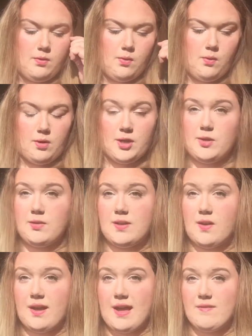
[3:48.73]
or you
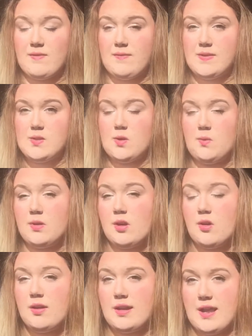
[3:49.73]
cannot have a physical one at
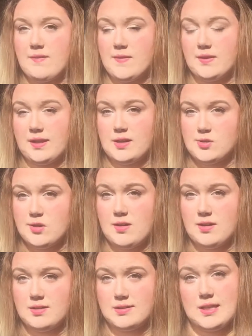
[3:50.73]
all and have it
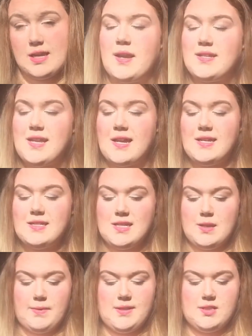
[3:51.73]
electronically. My second
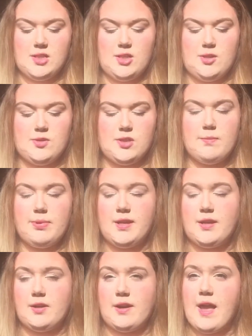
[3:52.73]
tip is to use your
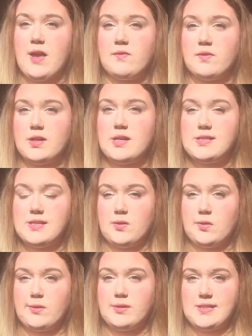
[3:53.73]
planner every
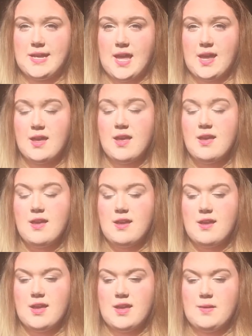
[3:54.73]
single day.
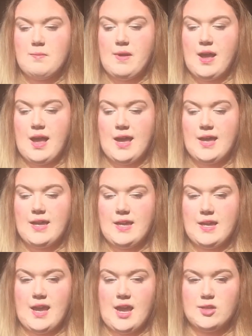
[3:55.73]

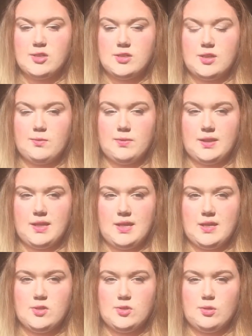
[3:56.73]
I actually really
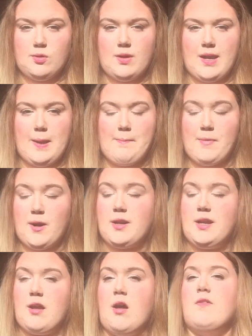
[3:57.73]
enjoy
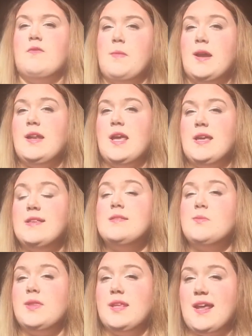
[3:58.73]
marking off my
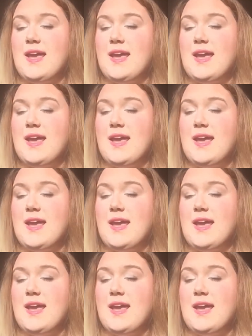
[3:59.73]
days with an